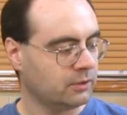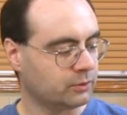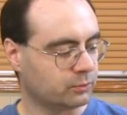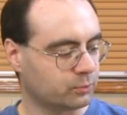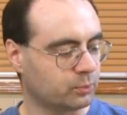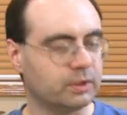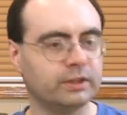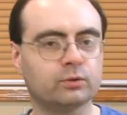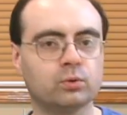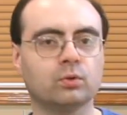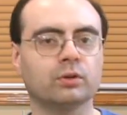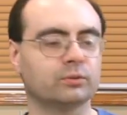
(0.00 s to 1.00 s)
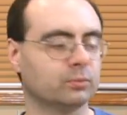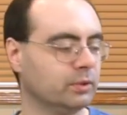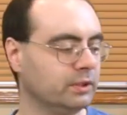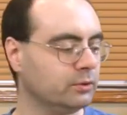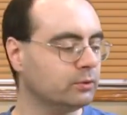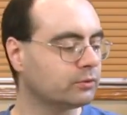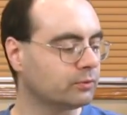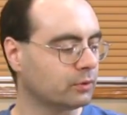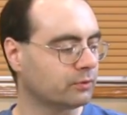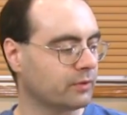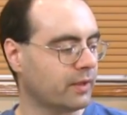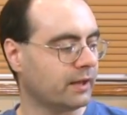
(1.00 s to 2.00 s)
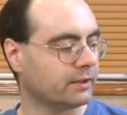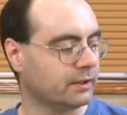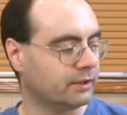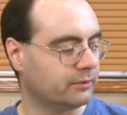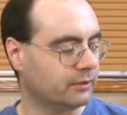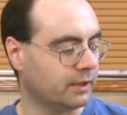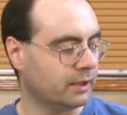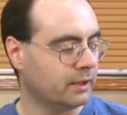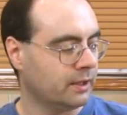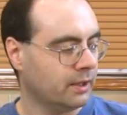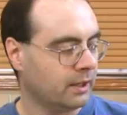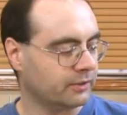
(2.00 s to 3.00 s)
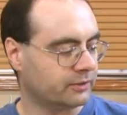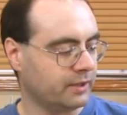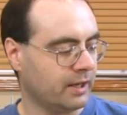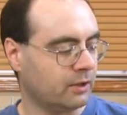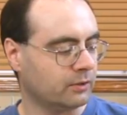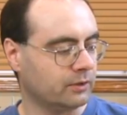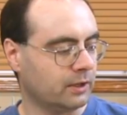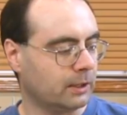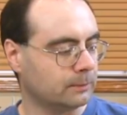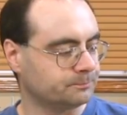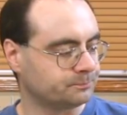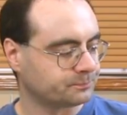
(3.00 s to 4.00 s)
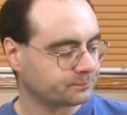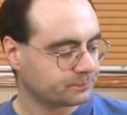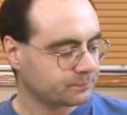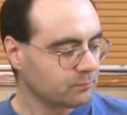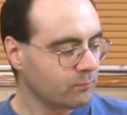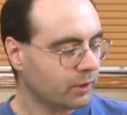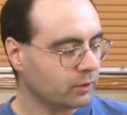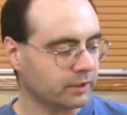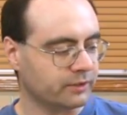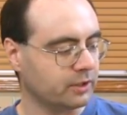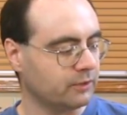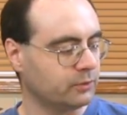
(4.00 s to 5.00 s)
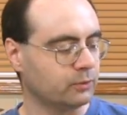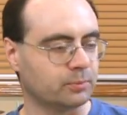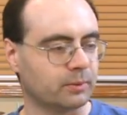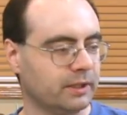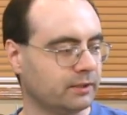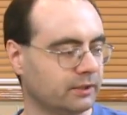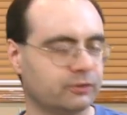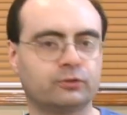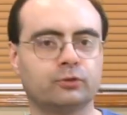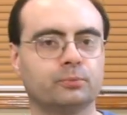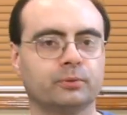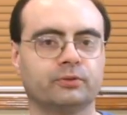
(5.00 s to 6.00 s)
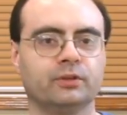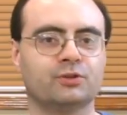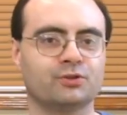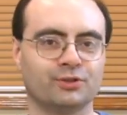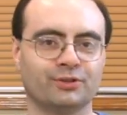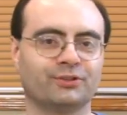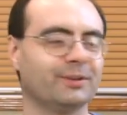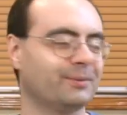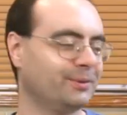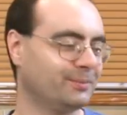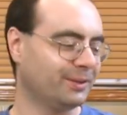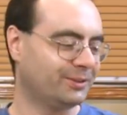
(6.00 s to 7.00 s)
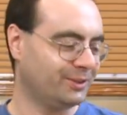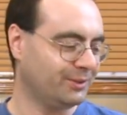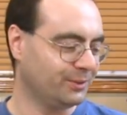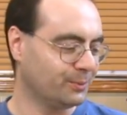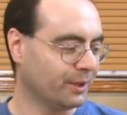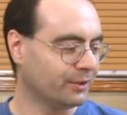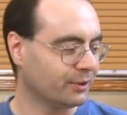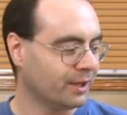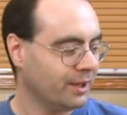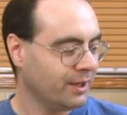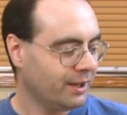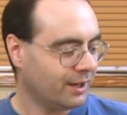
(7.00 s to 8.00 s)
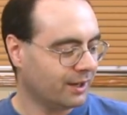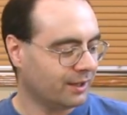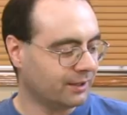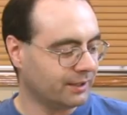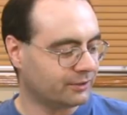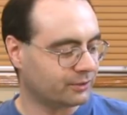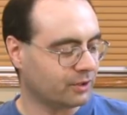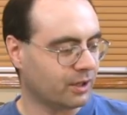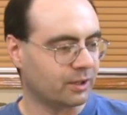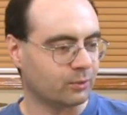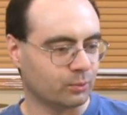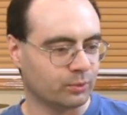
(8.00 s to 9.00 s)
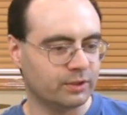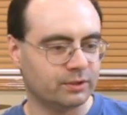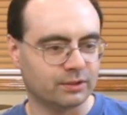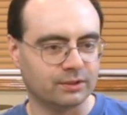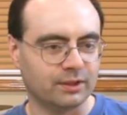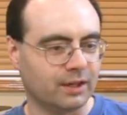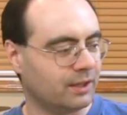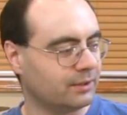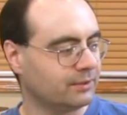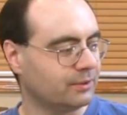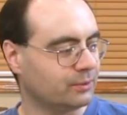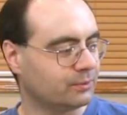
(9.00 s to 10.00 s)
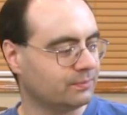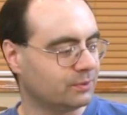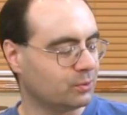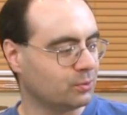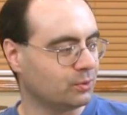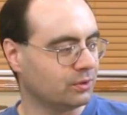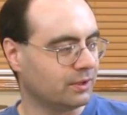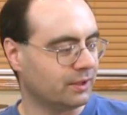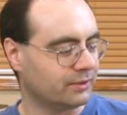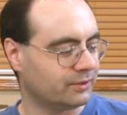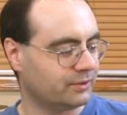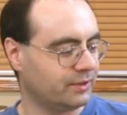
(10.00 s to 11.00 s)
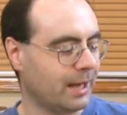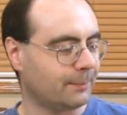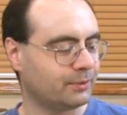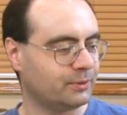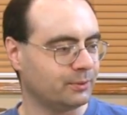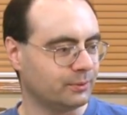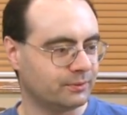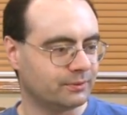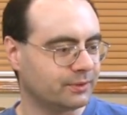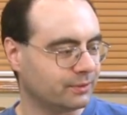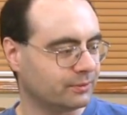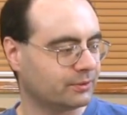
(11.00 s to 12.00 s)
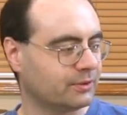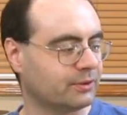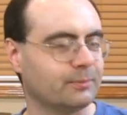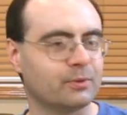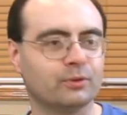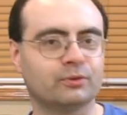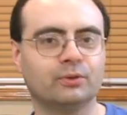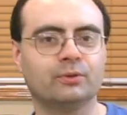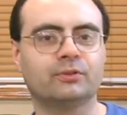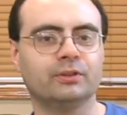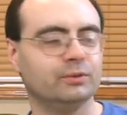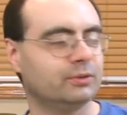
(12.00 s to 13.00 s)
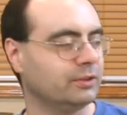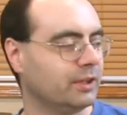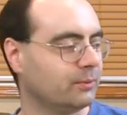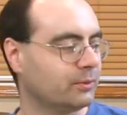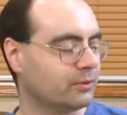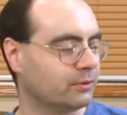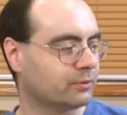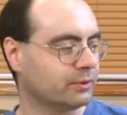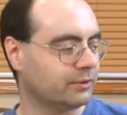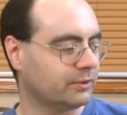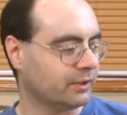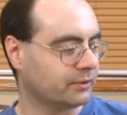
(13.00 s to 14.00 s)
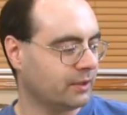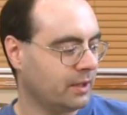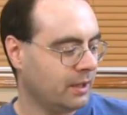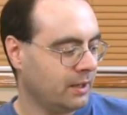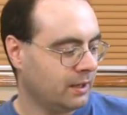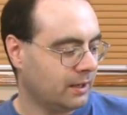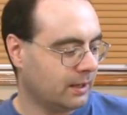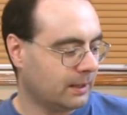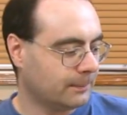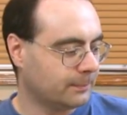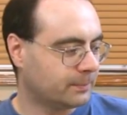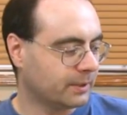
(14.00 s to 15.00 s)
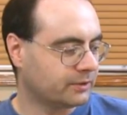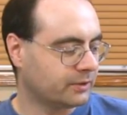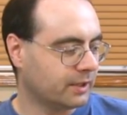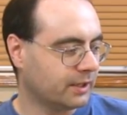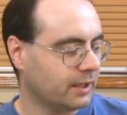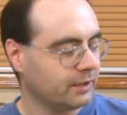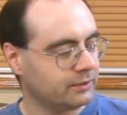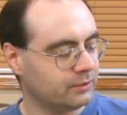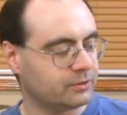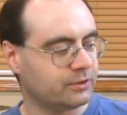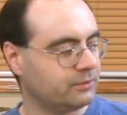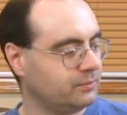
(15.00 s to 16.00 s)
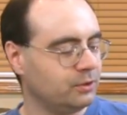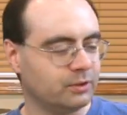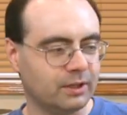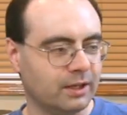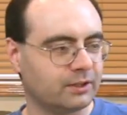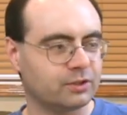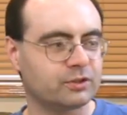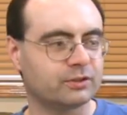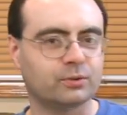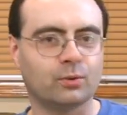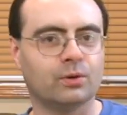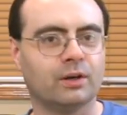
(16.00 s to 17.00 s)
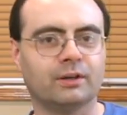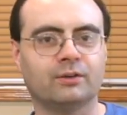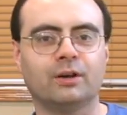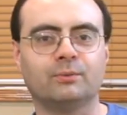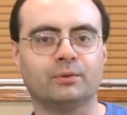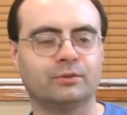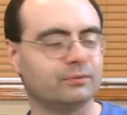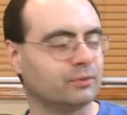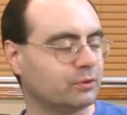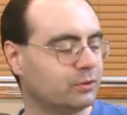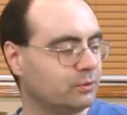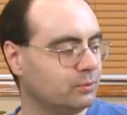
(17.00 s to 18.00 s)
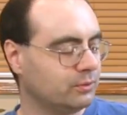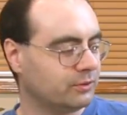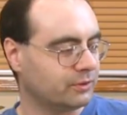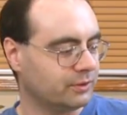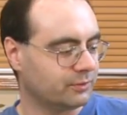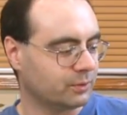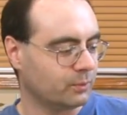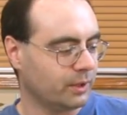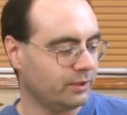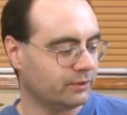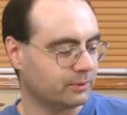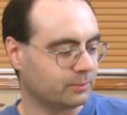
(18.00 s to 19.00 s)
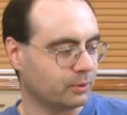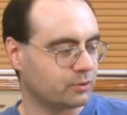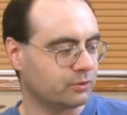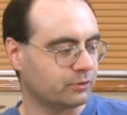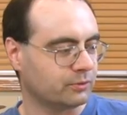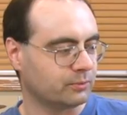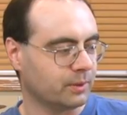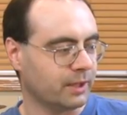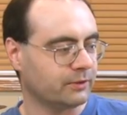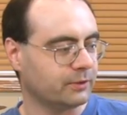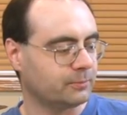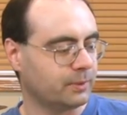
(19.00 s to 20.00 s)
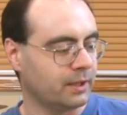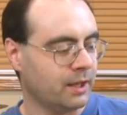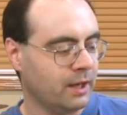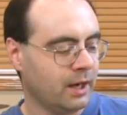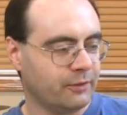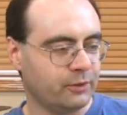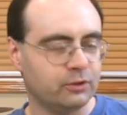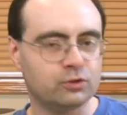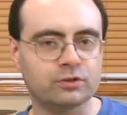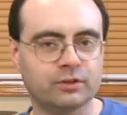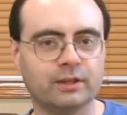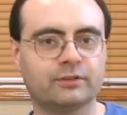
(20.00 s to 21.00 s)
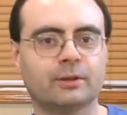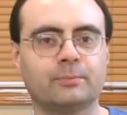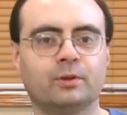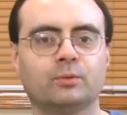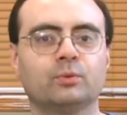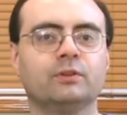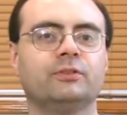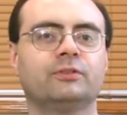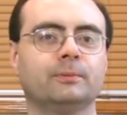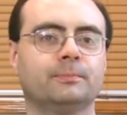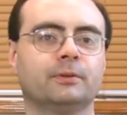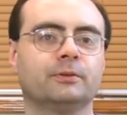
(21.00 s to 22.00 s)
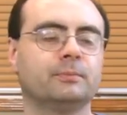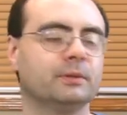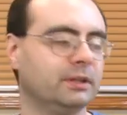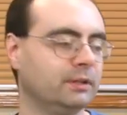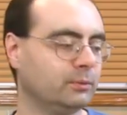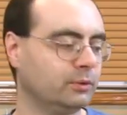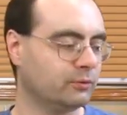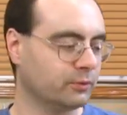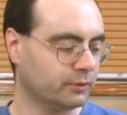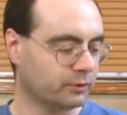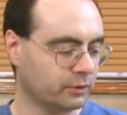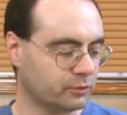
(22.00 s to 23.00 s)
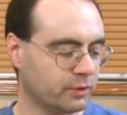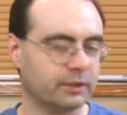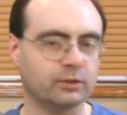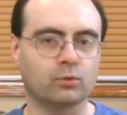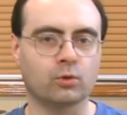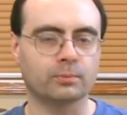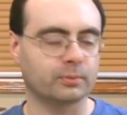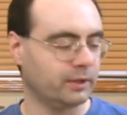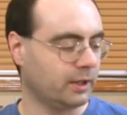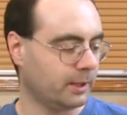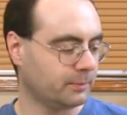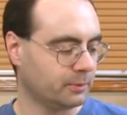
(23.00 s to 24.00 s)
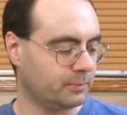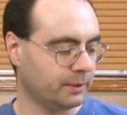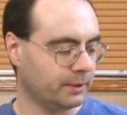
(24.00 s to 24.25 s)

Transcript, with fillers: so it's really cool it's really useful for that kind of uh, a sound um, you know, let's say if you were playing like Superstition or something, but Stevie Wonder, uh, it's got a real, uh, you know, cool uh, snap to you know, to some of those notes that you can get with the string sets. Um, but uh, you know, just you, I could just go on and on with different tunes and different ways and approaches of applying this. But I think you should take something really simple in the beginning when you first start trying to incorporate hybrid